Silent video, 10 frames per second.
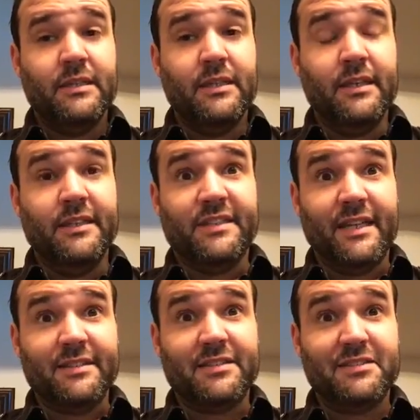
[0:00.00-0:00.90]

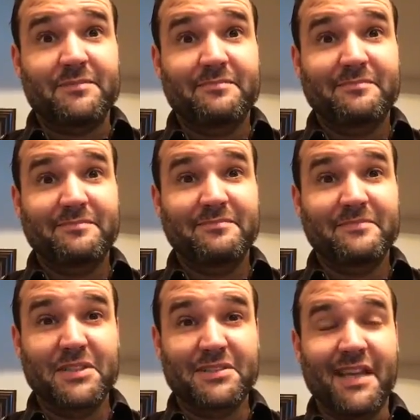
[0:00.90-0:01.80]
Intense.
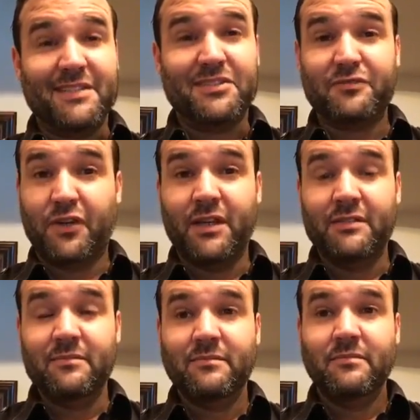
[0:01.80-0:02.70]
Intense.
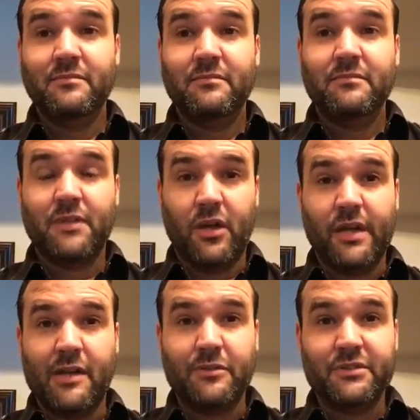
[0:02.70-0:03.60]
Fun, long
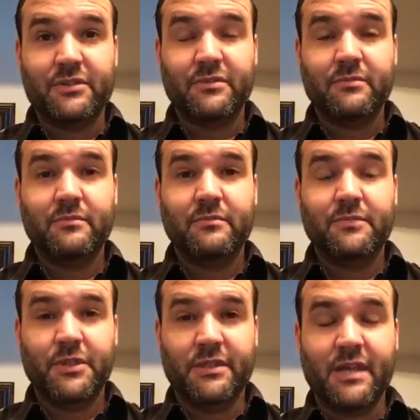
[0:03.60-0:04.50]
hours,
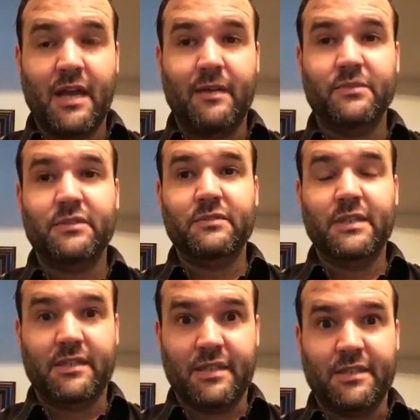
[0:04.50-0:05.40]
good times,
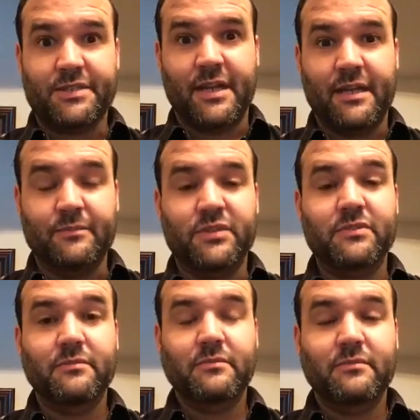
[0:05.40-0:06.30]
intense times,
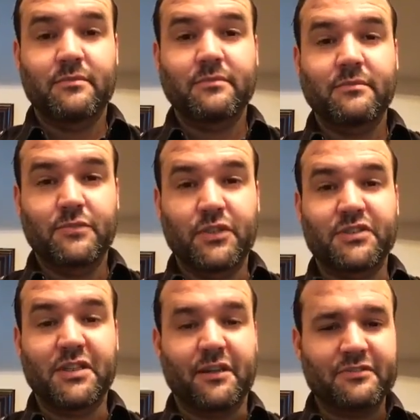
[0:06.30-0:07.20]
good
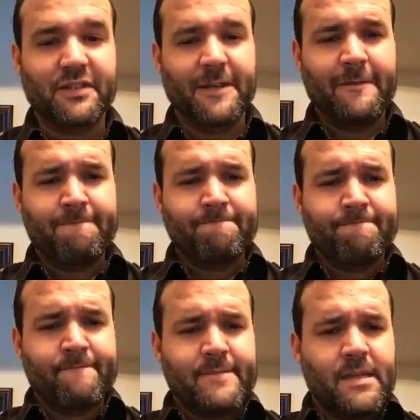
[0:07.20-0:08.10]
stuff.
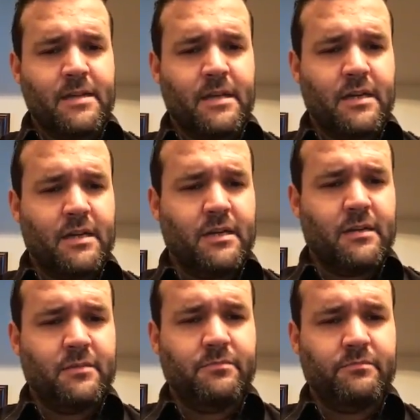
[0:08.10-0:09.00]

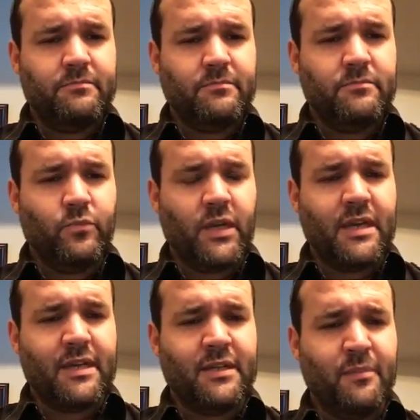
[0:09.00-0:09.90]
What kind
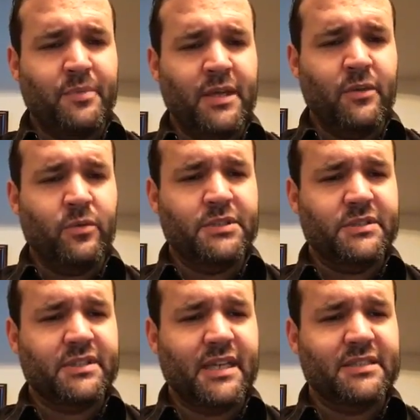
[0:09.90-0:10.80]
of company would you
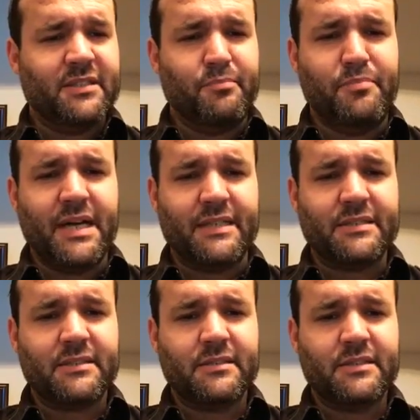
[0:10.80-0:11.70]
say is the
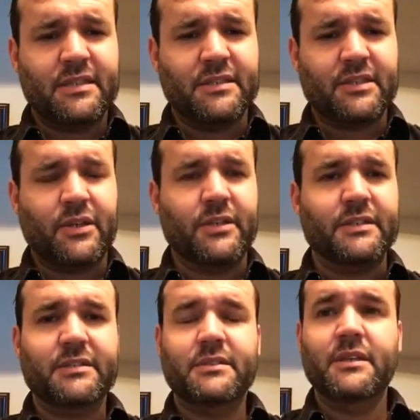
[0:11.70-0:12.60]
best, says
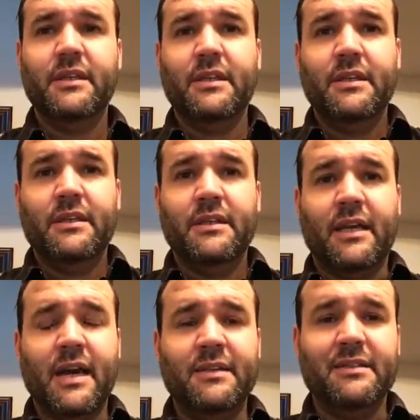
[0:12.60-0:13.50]
Curtis? The
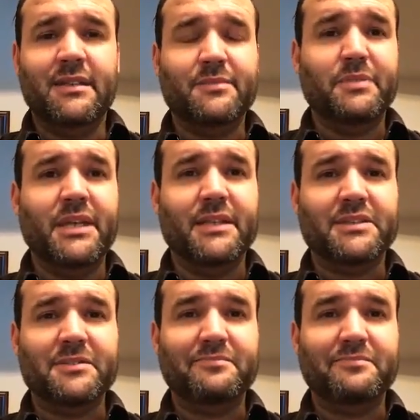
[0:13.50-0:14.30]
kind that doesn't BS you.